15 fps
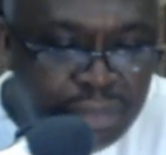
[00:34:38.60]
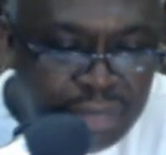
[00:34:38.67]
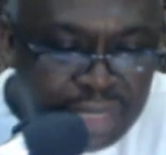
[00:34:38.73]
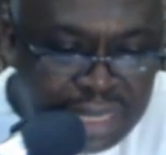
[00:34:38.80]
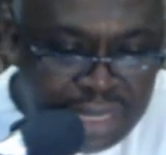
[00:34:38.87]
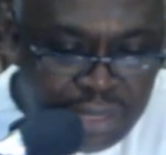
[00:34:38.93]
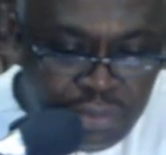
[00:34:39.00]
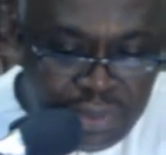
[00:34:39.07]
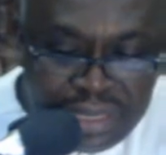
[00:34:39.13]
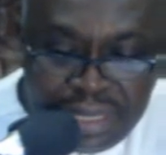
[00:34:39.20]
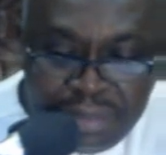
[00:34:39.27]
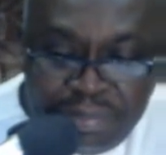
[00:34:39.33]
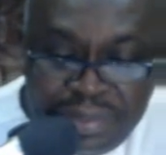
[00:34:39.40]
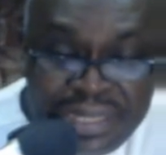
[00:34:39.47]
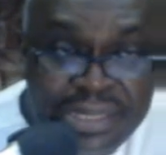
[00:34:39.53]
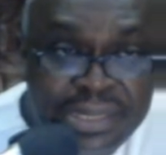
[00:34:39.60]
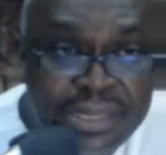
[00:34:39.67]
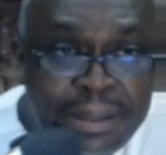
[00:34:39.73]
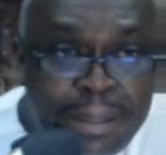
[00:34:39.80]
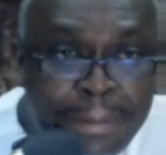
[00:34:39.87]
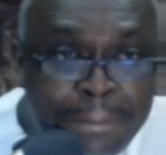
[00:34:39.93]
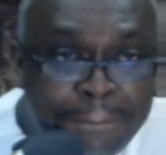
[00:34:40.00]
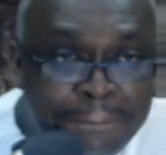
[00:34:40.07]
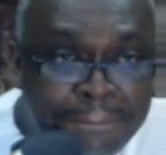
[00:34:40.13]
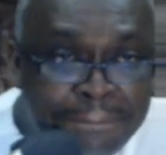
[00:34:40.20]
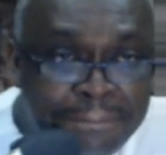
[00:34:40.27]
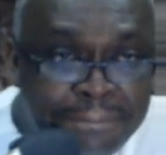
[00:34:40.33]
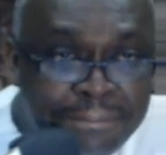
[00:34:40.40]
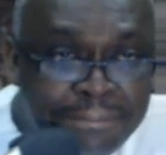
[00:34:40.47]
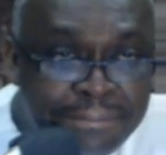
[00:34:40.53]
Are we there, please? Yes,
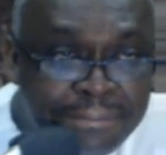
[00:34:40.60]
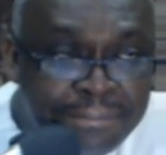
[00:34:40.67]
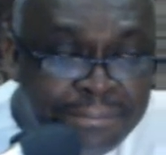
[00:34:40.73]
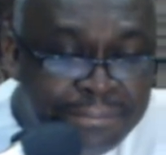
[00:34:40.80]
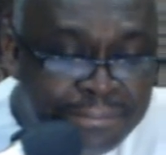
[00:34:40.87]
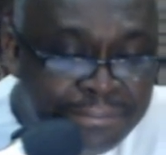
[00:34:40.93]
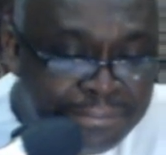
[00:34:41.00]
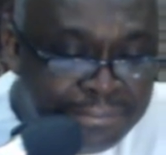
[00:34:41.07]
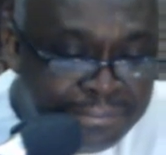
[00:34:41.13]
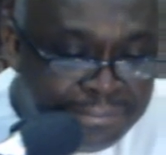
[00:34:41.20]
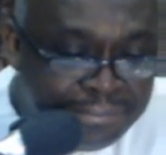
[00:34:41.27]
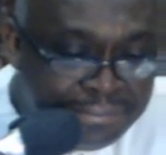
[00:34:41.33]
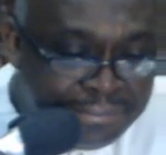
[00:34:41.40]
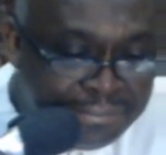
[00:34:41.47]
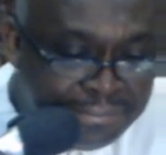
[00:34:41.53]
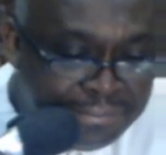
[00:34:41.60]
sir. Yes, sir.